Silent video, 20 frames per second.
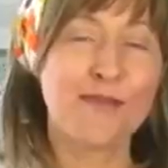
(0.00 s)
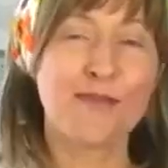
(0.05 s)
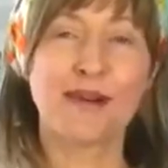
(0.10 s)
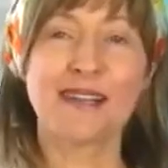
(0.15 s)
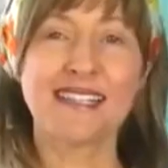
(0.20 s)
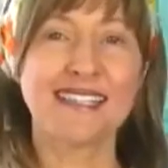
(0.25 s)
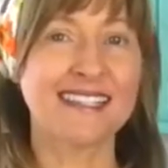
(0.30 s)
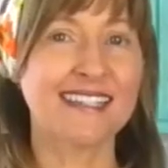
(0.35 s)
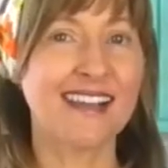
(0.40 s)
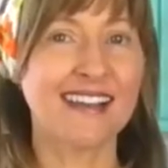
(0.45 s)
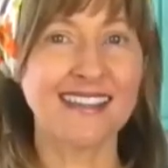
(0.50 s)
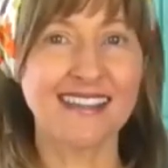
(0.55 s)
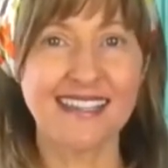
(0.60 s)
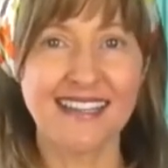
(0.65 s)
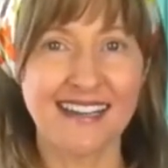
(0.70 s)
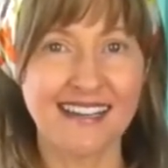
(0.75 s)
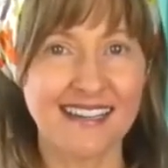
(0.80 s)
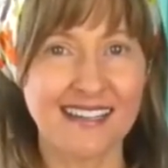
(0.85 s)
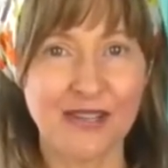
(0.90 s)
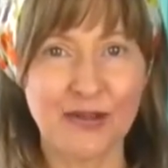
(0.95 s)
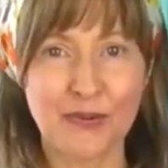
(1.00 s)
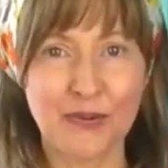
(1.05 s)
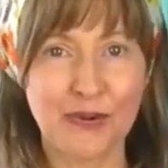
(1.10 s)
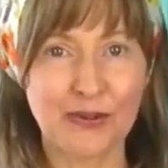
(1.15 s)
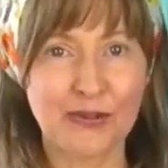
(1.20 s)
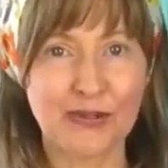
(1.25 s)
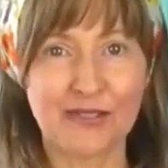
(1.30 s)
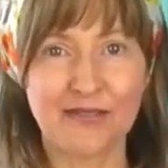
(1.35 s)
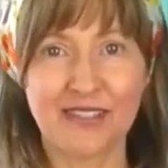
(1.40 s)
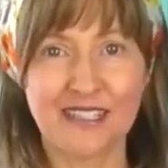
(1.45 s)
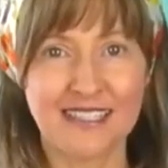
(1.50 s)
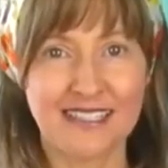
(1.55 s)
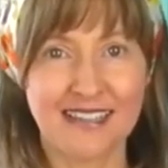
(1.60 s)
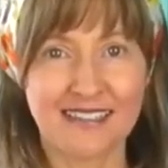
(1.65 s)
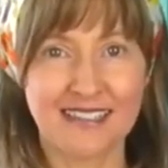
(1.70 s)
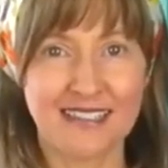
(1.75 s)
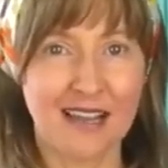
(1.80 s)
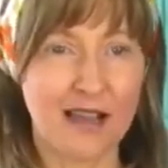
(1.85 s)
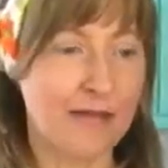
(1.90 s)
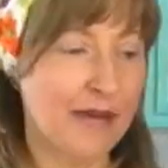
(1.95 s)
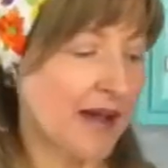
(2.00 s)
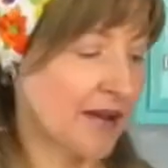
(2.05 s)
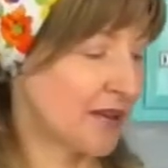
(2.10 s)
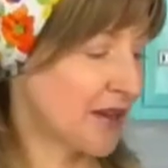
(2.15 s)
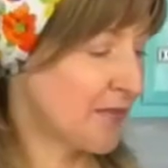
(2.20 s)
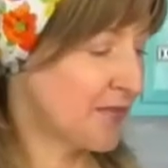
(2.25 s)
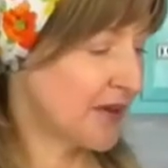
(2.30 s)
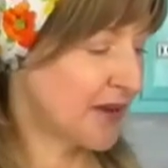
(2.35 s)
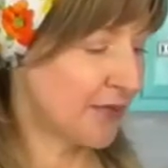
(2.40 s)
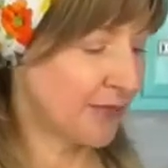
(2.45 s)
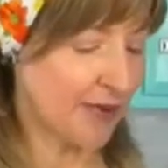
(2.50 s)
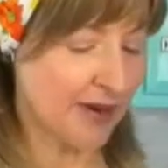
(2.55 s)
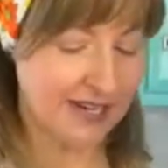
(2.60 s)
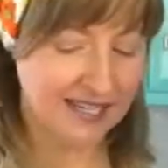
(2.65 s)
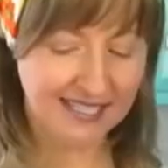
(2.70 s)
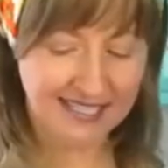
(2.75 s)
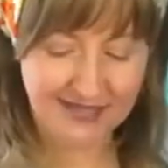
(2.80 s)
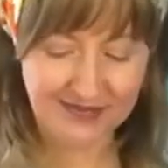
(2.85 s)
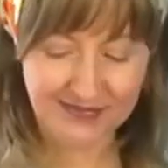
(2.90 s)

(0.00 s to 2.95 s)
But it's not the end of the world if it does come out a bit runny.